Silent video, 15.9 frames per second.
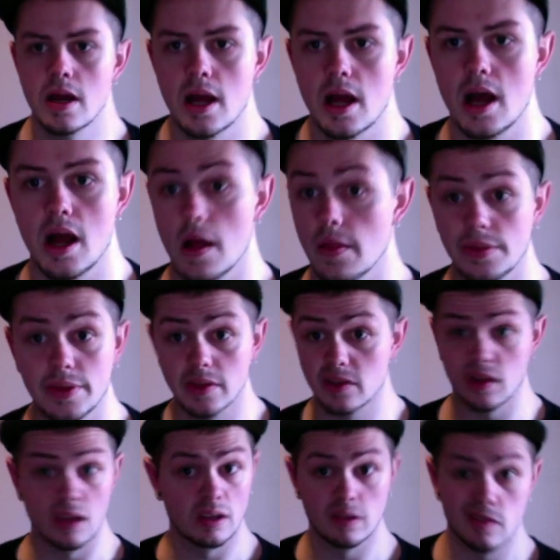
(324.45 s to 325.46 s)
And this
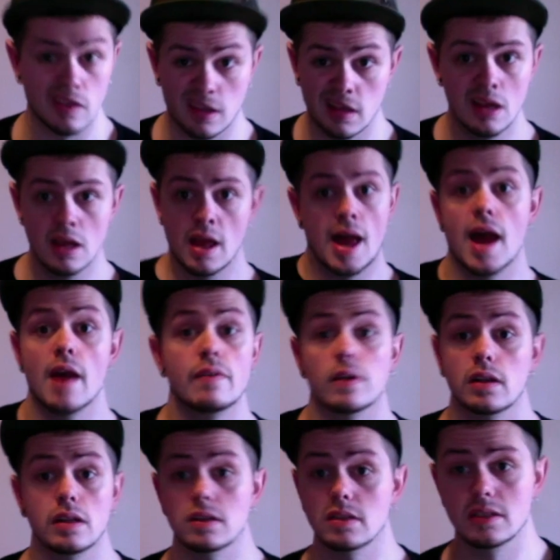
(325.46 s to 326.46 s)
thing is like
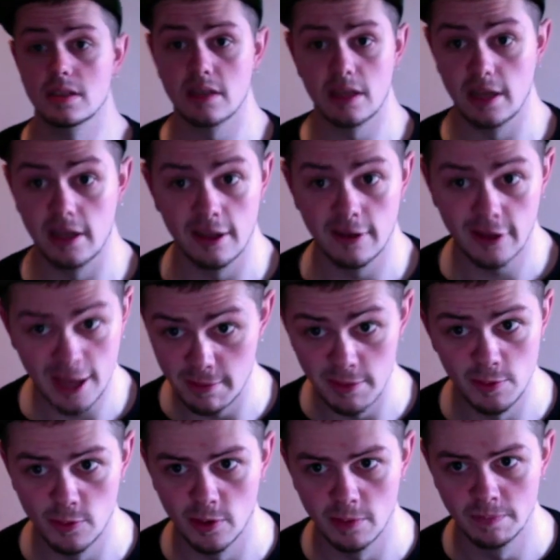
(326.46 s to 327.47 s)
effortlessly kept
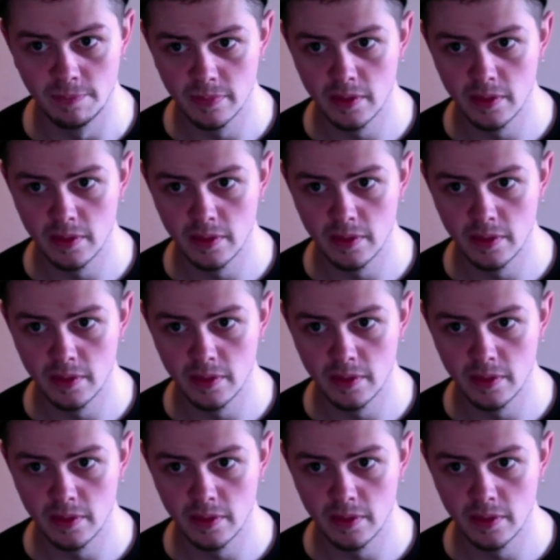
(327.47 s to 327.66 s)
me warm.